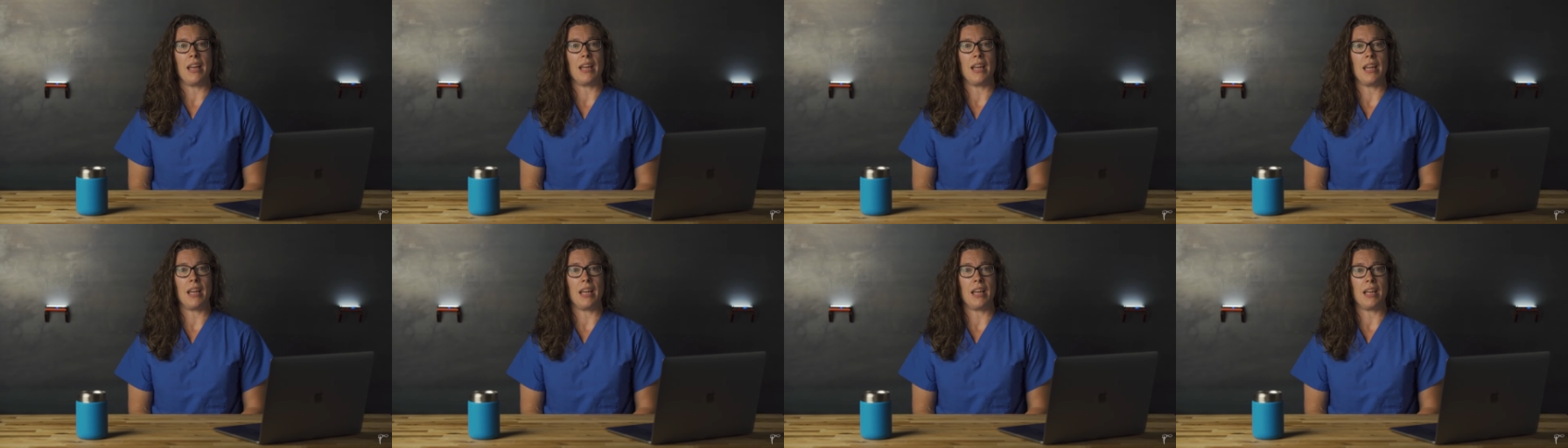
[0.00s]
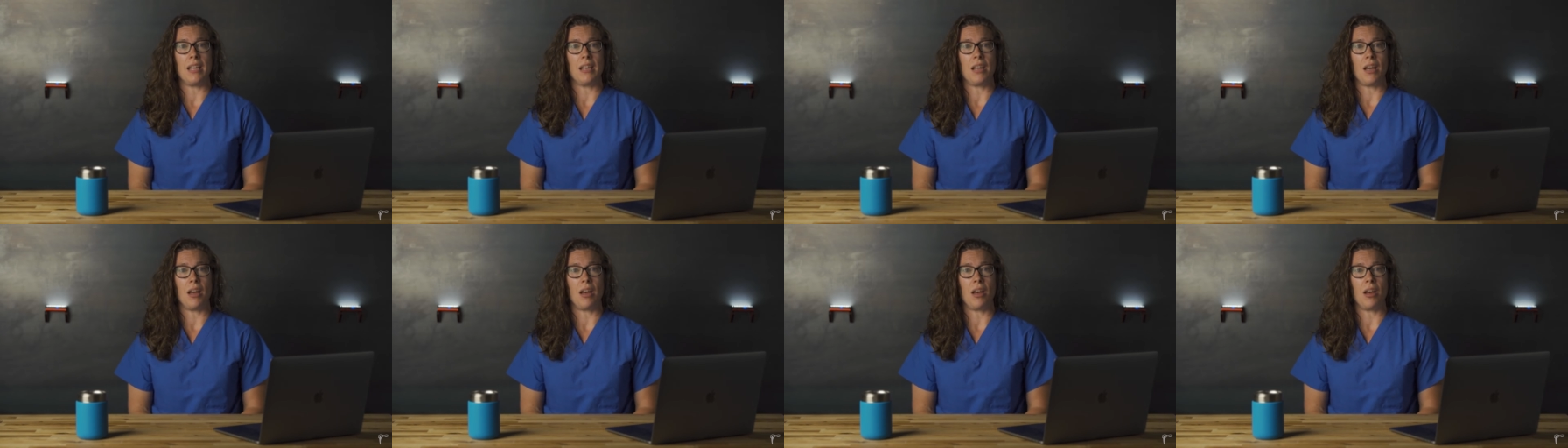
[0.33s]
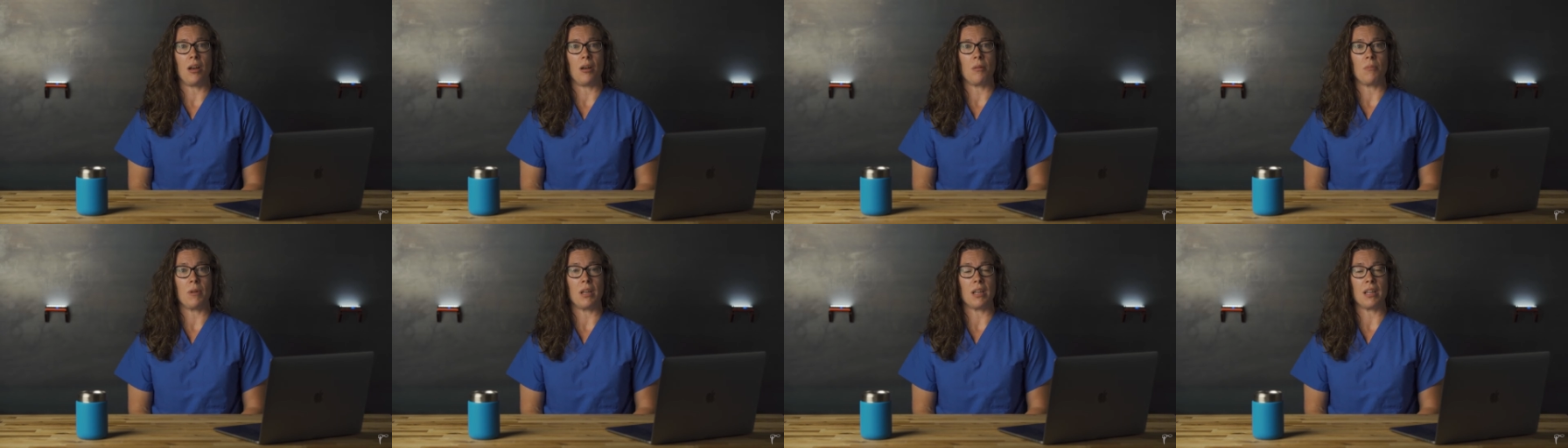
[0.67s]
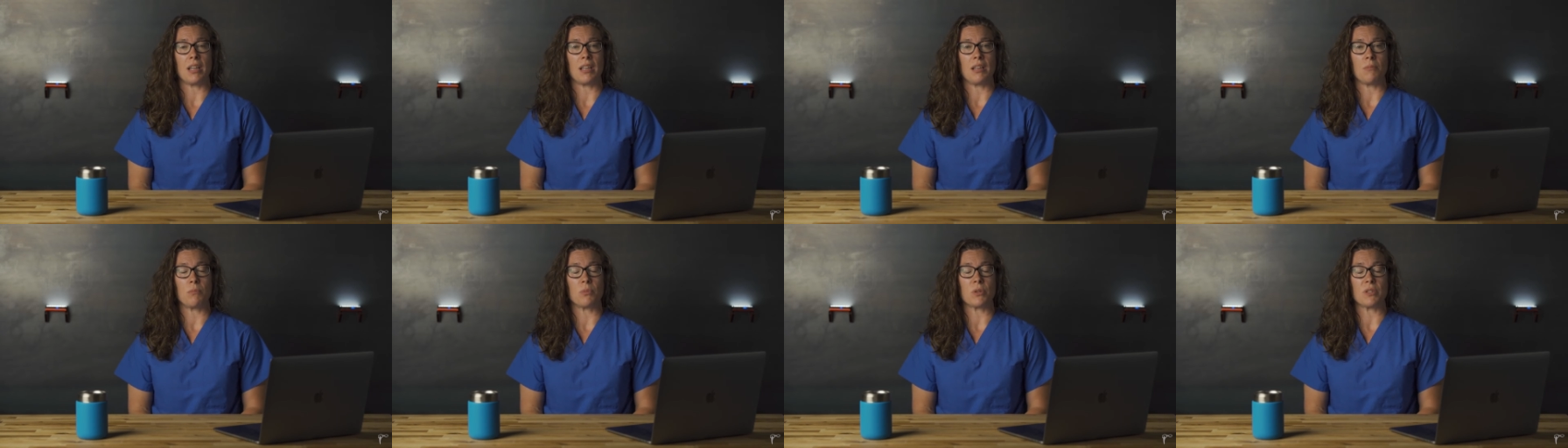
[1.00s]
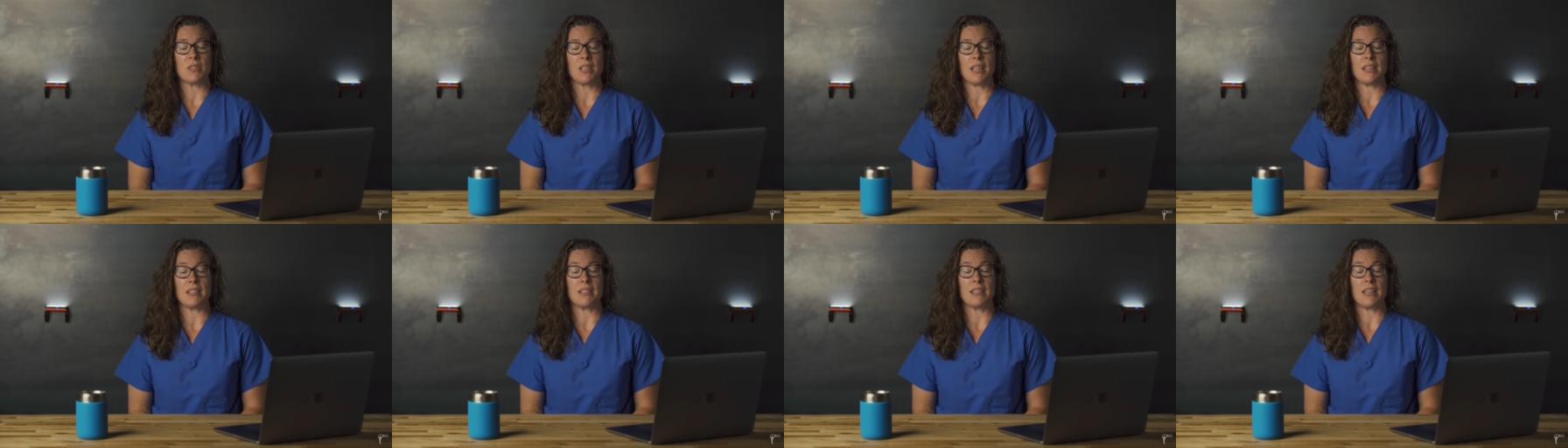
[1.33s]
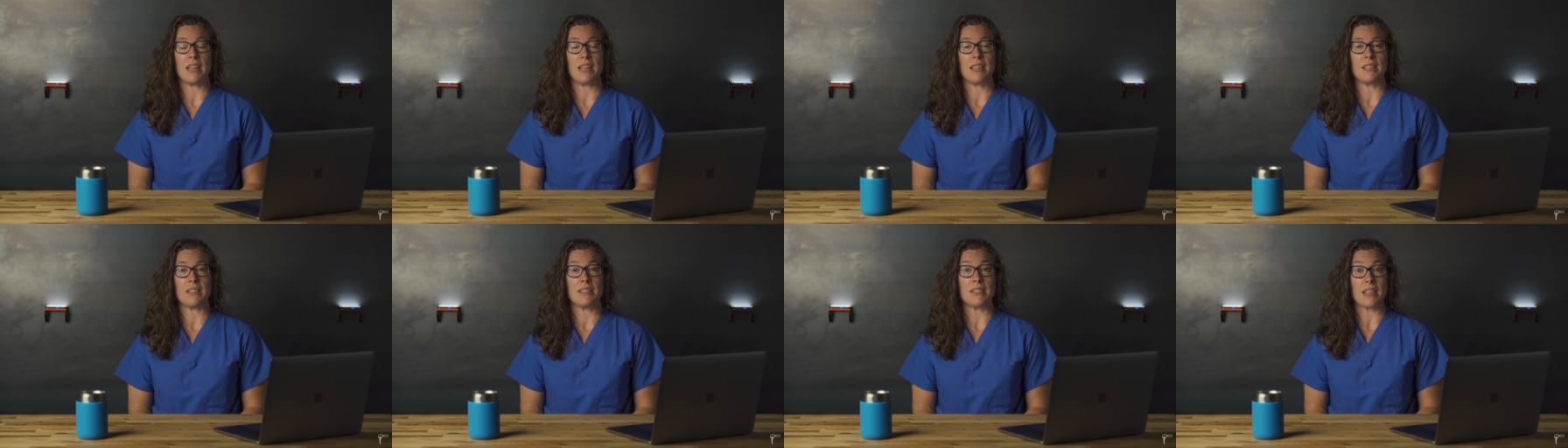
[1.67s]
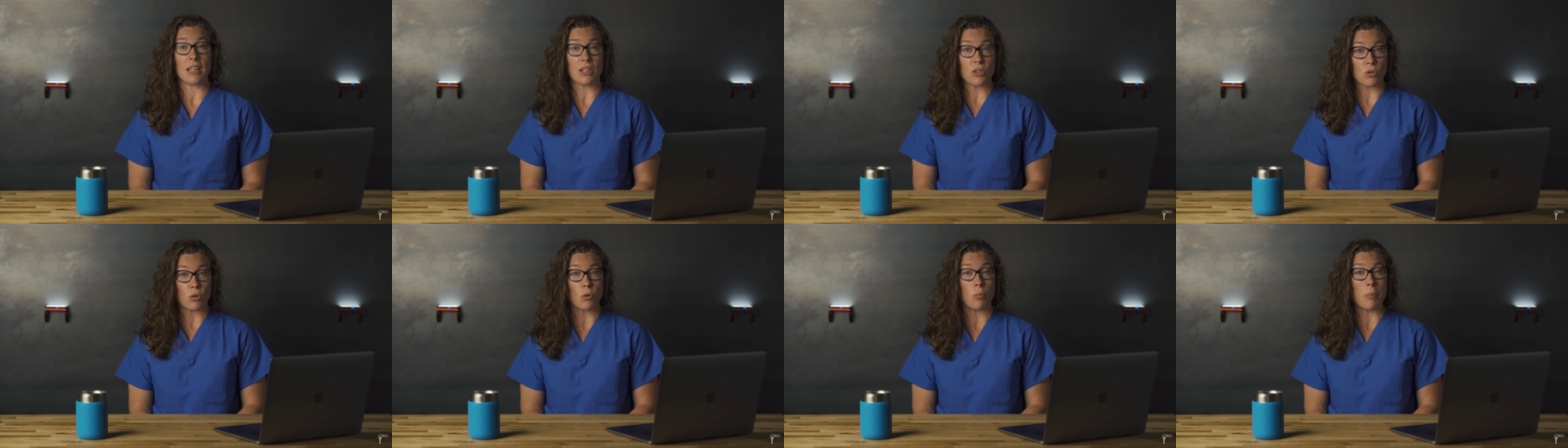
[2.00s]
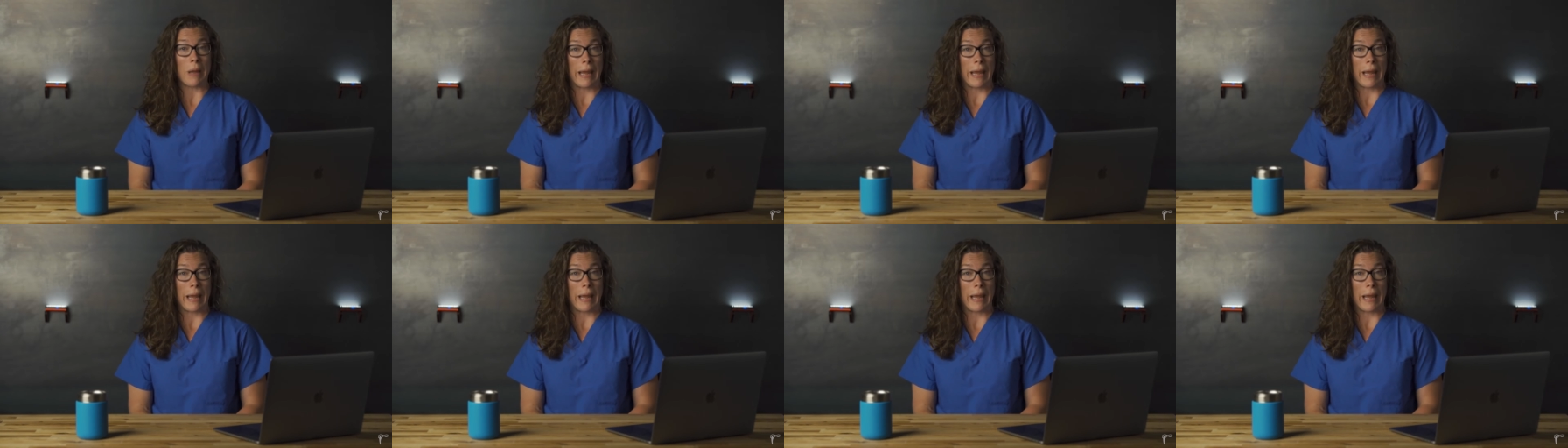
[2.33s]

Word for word: and um, it can present as sexual